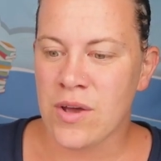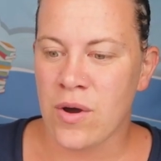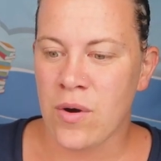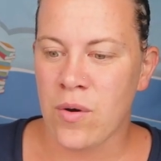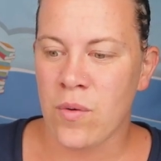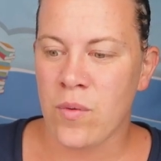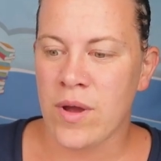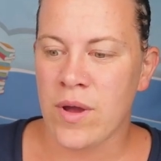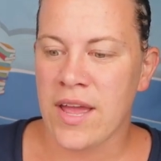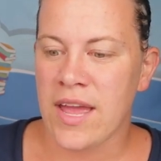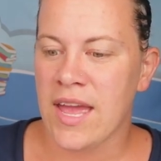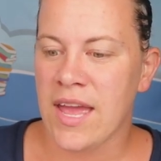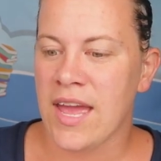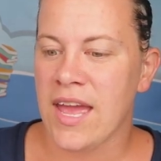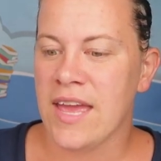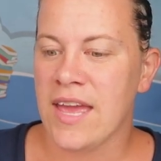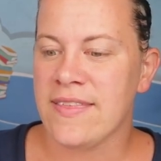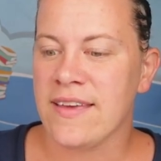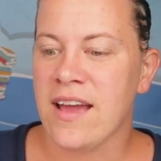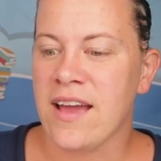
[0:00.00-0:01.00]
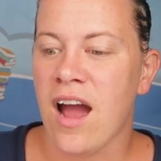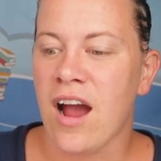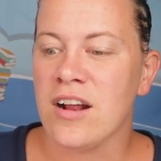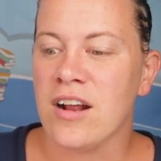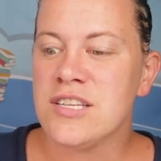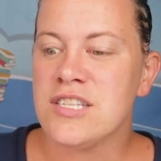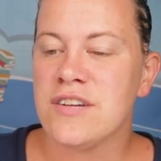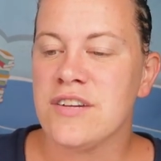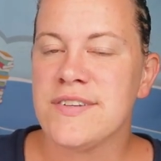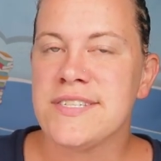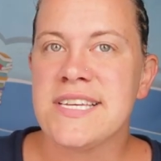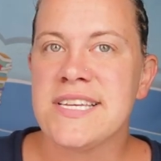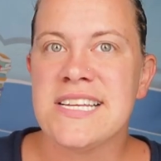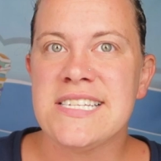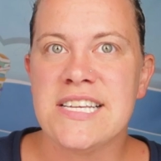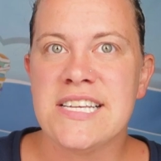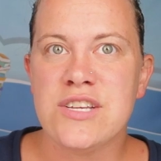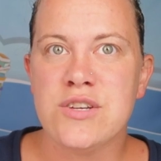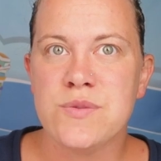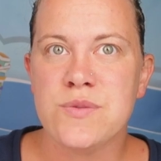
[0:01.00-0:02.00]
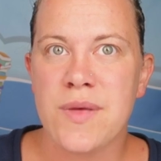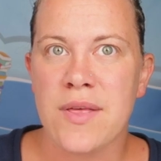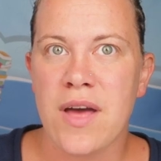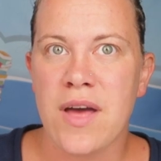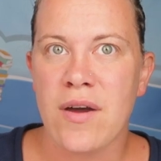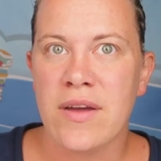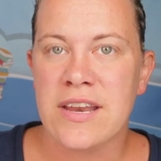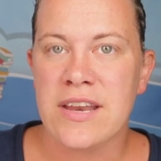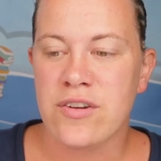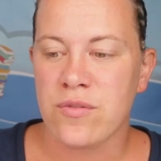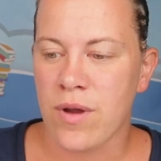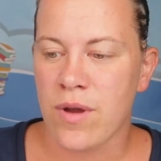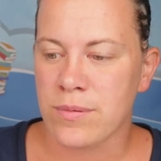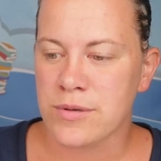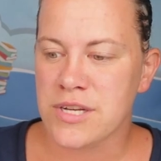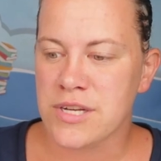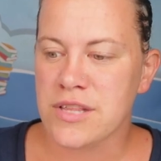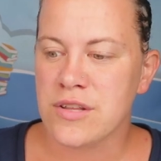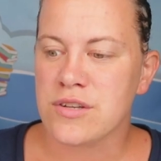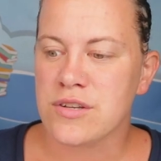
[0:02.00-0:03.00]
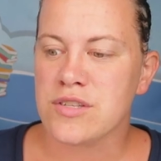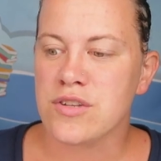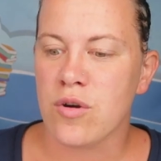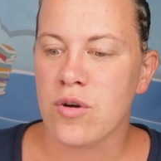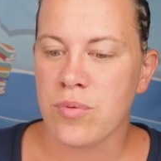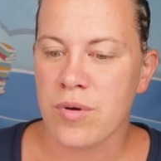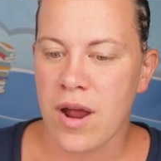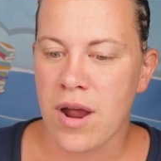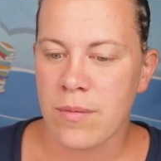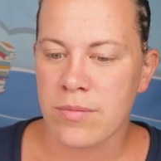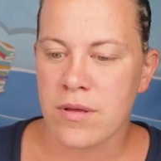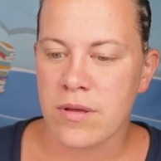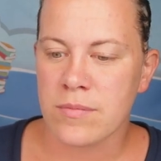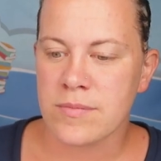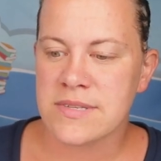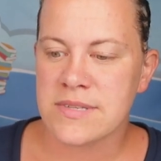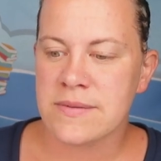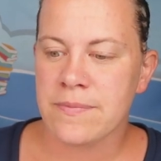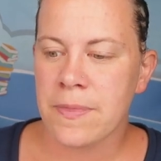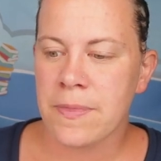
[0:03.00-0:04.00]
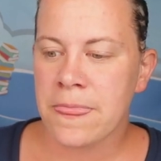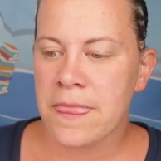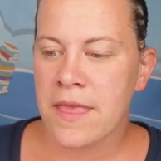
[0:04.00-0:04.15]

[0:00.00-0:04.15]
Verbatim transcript: So the card service continues without interruption. There's no problems.